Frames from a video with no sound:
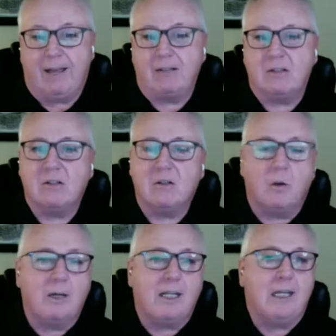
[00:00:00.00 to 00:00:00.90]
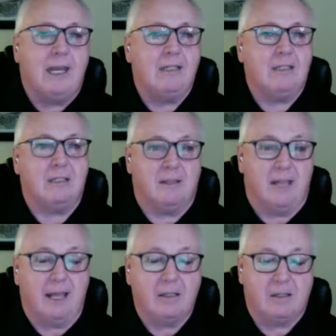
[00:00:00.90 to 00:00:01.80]
I've had so many cases of
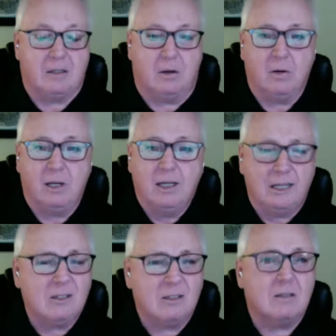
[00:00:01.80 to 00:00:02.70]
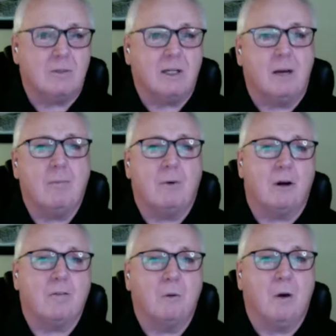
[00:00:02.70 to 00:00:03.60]
that. So it's just become
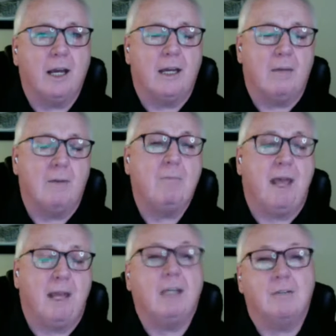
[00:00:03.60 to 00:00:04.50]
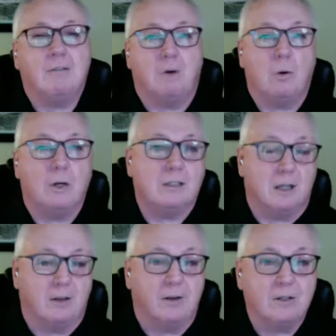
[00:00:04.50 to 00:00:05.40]
part of who I am and paying it forward
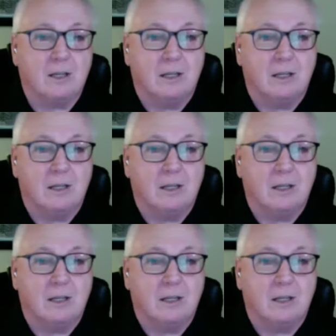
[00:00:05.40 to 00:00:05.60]
to others.